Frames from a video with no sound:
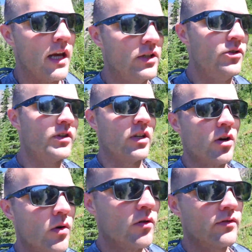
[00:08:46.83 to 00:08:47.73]
and you can
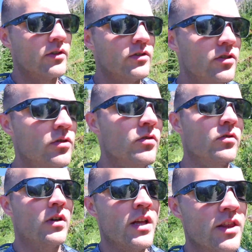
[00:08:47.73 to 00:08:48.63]
go over
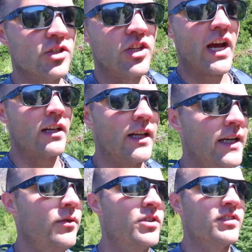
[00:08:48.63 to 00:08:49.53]
to the
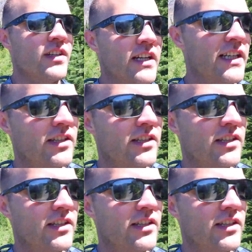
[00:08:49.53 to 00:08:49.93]
chalet, which is like an